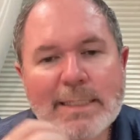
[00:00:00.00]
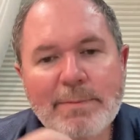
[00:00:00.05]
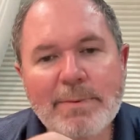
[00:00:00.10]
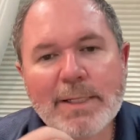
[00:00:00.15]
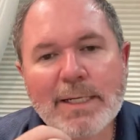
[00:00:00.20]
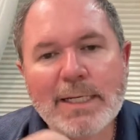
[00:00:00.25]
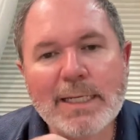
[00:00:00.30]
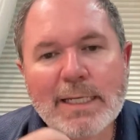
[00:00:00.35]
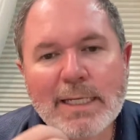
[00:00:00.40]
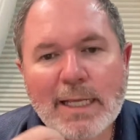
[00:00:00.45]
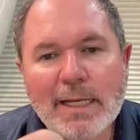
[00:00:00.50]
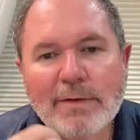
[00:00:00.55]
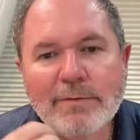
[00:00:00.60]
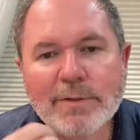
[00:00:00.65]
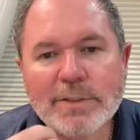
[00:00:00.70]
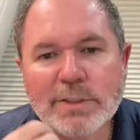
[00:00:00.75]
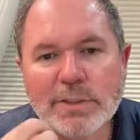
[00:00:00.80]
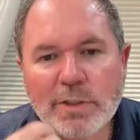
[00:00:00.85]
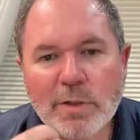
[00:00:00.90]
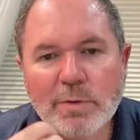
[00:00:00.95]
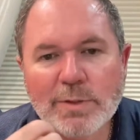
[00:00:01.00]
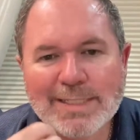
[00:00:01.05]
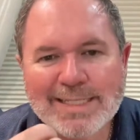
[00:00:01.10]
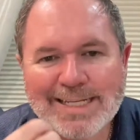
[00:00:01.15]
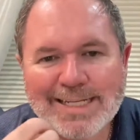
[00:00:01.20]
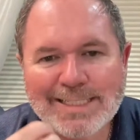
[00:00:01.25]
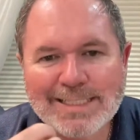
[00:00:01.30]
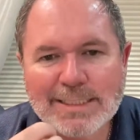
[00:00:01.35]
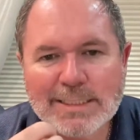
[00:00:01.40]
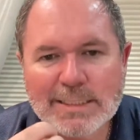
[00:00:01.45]
Typically, a lot of us don't
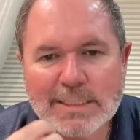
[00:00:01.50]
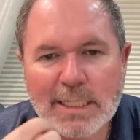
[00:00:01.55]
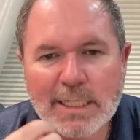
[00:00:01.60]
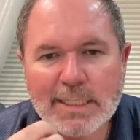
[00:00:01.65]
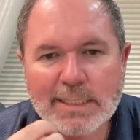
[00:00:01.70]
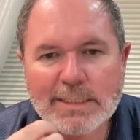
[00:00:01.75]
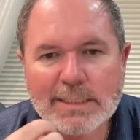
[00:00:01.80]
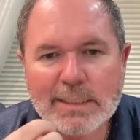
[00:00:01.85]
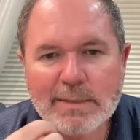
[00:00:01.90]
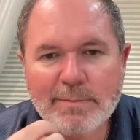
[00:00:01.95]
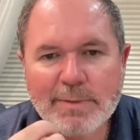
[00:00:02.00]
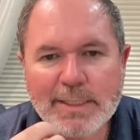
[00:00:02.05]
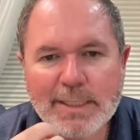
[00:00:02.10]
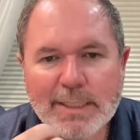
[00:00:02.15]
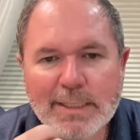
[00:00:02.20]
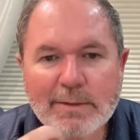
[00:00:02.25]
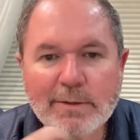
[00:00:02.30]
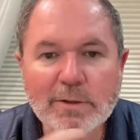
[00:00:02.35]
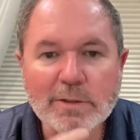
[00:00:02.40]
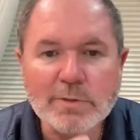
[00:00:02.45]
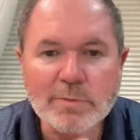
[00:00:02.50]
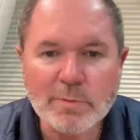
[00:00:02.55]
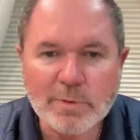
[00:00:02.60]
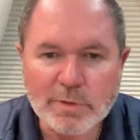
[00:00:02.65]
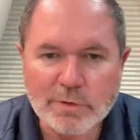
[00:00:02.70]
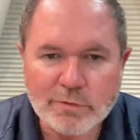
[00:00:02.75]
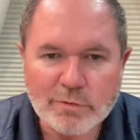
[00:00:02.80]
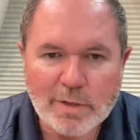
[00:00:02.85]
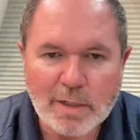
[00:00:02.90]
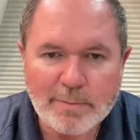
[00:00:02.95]
get signs in the beginning because
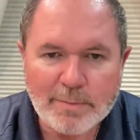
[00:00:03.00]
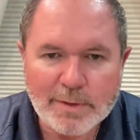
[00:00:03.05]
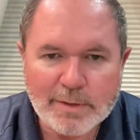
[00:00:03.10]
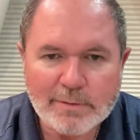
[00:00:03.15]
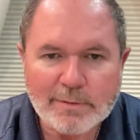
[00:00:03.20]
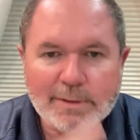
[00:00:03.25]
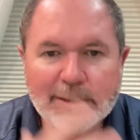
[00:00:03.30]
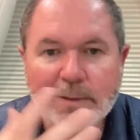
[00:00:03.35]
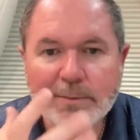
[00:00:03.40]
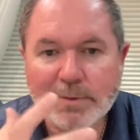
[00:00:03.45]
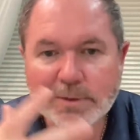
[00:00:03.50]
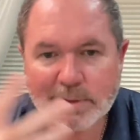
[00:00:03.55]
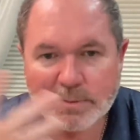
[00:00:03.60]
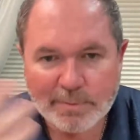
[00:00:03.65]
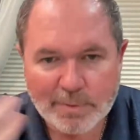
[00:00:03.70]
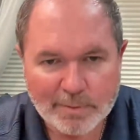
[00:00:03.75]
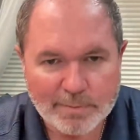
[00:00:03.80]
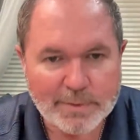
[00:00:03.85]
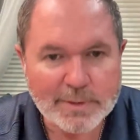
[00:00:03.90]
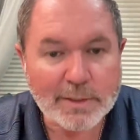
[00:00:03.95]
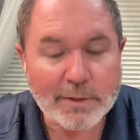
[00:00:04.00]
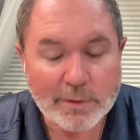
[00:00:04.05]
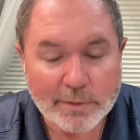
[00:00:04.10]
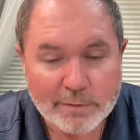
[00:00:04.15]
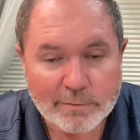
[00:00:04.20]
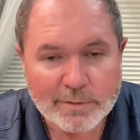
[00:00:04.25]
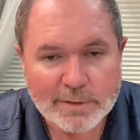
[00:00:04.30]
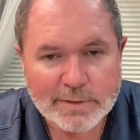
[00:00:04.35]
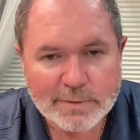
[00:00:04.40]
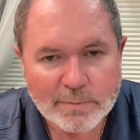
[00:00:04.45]
we're in trauma, and that was the purpose.
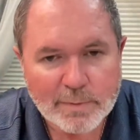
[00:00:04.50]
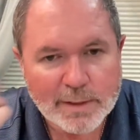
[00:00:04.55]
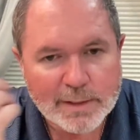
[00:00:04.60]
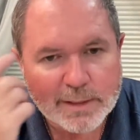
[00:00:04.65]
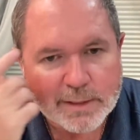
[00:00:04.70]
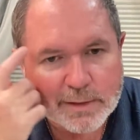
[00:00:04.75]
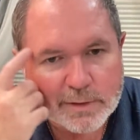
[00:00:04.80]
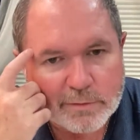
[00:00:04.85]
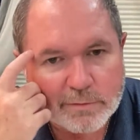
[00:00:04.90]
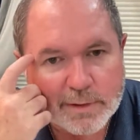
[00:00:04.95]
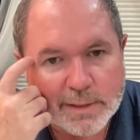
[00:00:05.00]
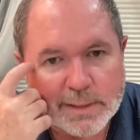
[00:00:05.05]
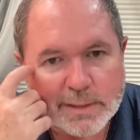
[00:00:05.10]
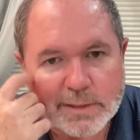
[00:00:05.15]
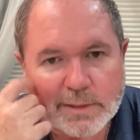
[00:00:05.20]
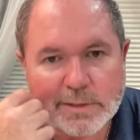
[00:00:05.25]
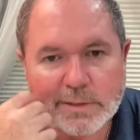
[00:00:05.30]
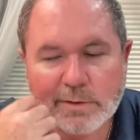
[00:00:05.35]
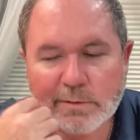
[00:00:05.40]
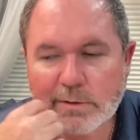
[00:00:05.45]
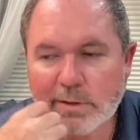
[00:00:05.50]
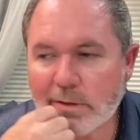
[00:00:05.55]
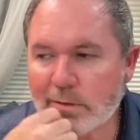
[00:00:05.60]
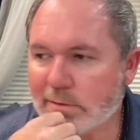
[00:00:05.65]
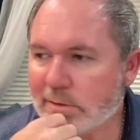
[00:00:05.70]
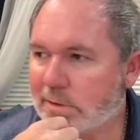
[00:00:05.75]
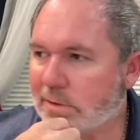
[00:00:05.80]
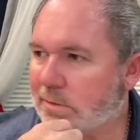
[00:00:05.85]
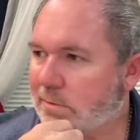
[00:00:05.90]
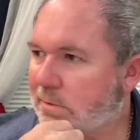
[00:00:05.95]
Another reason why they created the soul
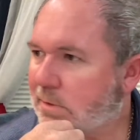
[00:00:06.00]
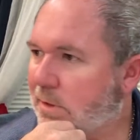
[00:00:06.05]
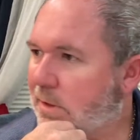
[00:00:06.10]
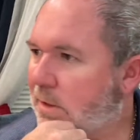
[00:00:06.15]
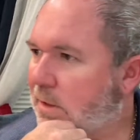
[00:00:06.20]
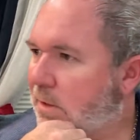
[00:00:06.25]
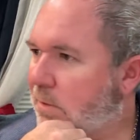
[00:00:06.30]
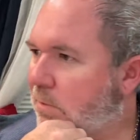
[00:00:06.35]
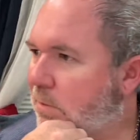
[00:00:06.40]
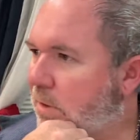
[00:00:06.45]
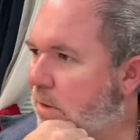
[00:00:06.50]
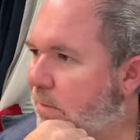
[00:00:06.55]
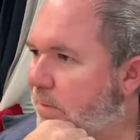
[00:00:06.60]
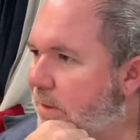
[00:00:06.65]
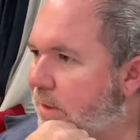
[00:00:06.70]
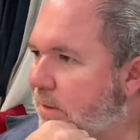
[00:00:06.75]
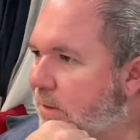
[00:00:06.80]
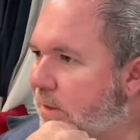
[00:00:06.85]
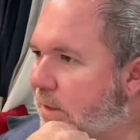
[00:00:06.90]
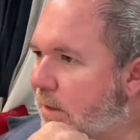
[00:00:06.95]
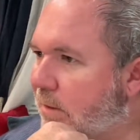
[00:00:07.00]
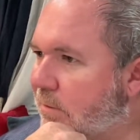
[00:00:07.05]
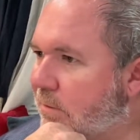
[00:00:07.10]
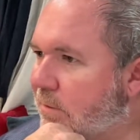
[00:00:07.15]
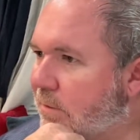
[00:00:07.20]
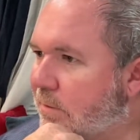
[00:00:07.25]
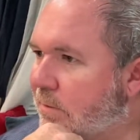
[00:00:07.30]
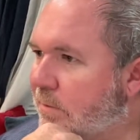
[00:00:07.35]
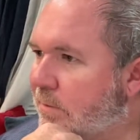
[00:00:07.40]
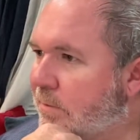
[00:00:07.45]
codes. Where are we here,
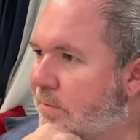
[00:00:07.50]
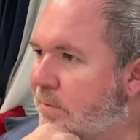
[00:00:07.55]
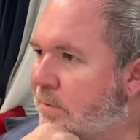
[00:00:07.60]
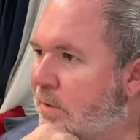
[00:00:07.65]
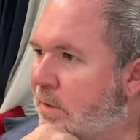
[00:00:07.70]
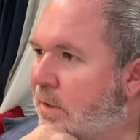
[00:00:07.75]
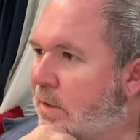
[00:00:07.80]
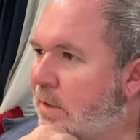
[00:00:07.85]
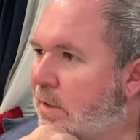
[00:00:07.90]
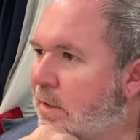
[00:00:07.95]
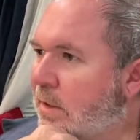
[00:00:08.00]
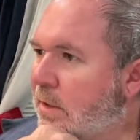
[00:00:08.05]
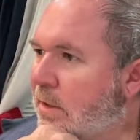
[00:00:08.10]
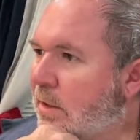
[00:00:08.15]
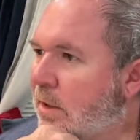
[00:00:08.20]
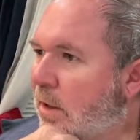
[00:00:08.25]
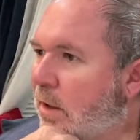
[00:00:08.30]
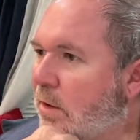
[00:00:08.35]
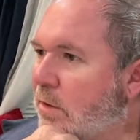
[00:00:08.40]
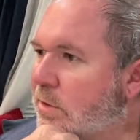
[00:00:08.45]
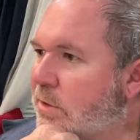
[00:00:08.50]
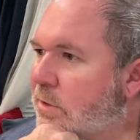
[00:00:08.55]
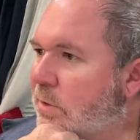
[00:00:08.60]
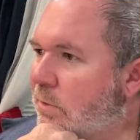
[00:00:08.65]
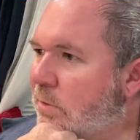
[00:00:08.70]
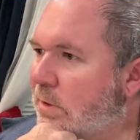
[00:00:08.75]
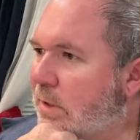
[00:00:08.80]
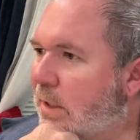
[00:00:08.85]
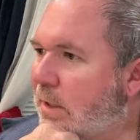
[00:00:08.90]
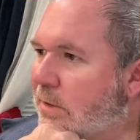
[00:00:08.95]
Catherine? Are
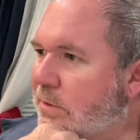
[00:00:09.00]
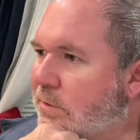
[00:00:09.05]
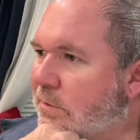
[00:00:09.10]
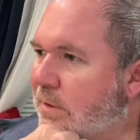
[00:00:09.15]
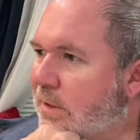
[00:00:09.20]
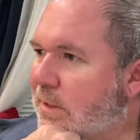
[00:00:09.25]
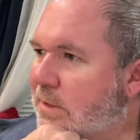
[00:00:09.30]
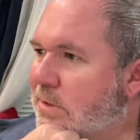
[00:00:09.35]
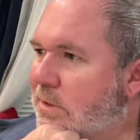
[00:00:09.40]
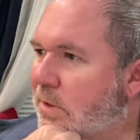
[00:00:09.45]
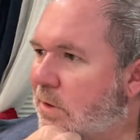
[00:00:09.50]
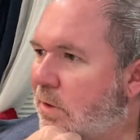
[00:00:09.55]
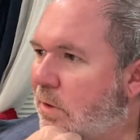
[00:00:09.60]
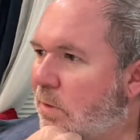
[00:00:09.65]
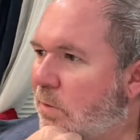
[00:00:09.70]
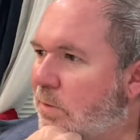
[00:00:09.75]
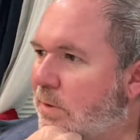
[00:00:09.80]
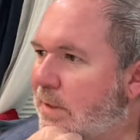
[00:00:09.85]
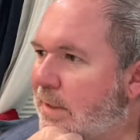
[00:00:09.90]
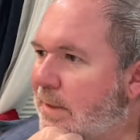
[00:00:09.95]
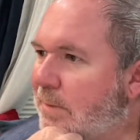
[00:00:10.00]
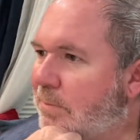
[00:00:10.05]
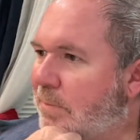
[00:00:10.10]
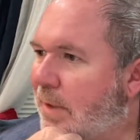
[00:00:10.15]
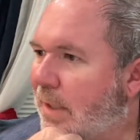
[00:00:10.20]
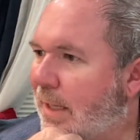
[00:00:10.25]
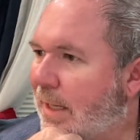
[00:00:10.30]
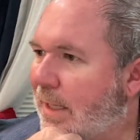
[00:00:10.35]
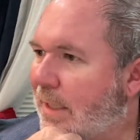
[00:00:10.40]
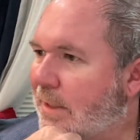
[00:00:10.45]
soul contracts only
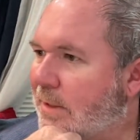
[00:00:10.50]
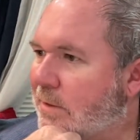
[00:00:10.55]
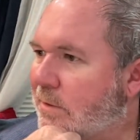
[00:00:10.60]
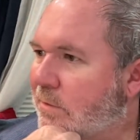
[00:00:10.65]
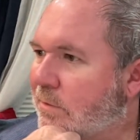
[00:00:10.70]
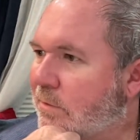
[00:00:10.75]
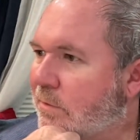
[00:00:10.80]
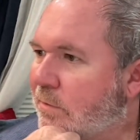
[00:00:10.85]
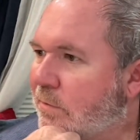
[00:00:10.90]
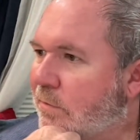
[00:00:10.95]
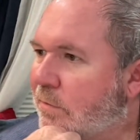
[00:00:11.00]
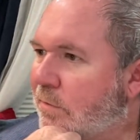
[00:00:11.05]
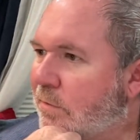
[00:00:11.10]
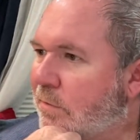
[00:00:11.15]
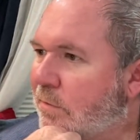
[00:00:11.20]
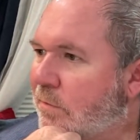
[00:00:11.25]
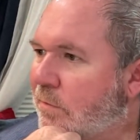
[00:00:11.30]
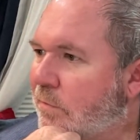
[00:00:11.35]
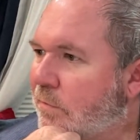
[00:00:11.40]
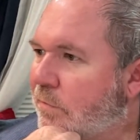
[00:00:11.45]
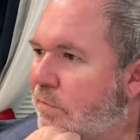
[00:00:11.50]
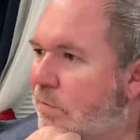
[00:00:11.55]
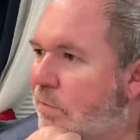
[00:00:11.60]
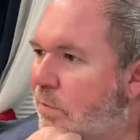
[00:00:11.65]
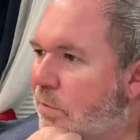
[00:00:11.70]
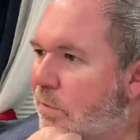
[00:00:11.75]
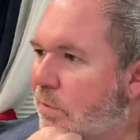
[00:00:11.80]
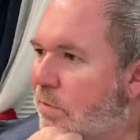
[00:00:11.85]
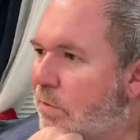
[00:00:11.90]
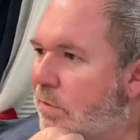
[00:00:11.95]
planned
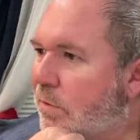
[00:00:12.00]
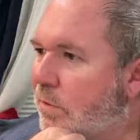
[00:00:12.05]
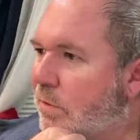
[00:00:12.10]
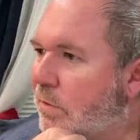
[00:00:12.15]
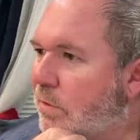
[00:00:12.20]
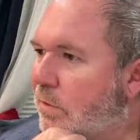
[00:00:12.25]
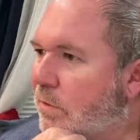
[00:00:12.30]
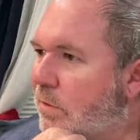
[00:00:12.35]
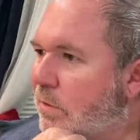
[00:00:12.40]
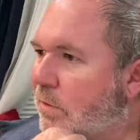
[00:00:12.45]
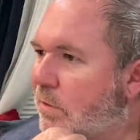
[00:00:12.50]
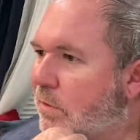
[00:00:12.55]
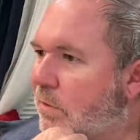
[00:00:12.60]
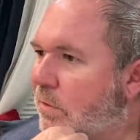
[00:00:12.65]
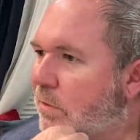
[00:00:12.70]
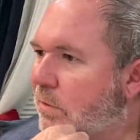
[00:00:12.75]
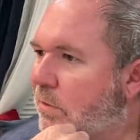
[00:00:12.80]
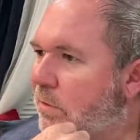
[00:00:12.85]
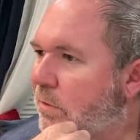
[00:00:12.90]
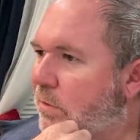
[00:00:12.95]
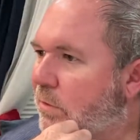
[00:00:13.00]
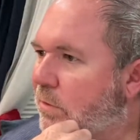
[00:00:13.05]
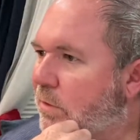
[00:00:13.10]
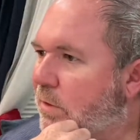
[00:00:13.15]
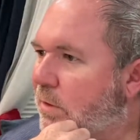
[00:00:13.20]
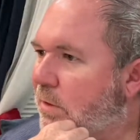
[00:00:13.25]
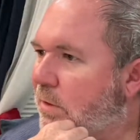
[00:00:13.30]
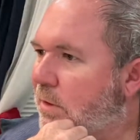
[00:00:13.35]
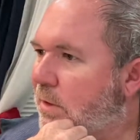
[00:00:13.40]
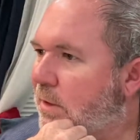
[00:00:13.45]

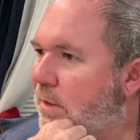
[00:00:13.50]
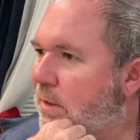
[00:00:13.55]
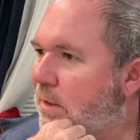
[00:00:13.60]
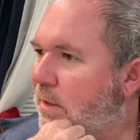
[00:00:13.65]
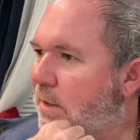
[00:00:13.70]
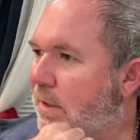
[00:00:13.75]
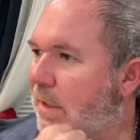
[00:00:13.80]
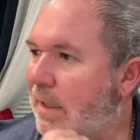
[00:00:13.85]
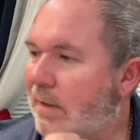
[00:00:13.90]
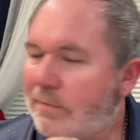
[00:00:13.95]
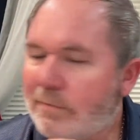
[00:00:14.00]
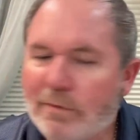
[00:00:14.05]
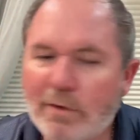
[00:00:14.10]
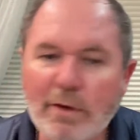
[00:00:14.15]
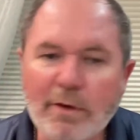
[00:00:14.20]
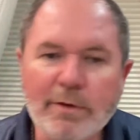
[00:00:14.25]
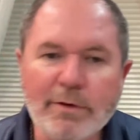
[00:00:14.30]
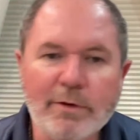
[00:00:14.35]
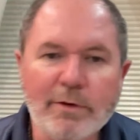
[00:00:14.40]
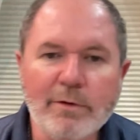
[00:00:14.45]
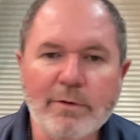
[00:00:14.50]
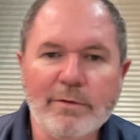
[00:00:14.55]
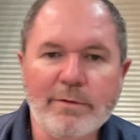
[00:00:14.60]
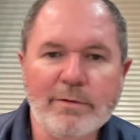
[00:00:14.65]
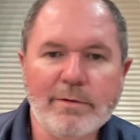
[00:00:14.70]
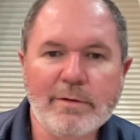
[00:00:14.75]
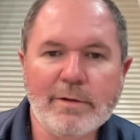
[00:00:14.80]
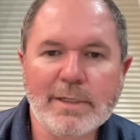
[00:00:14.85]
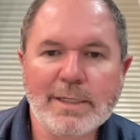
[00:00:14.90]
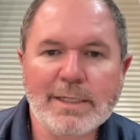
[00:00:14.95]
for life on
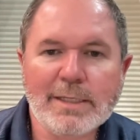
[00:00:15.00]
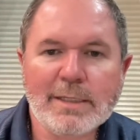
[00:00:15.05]
Earth?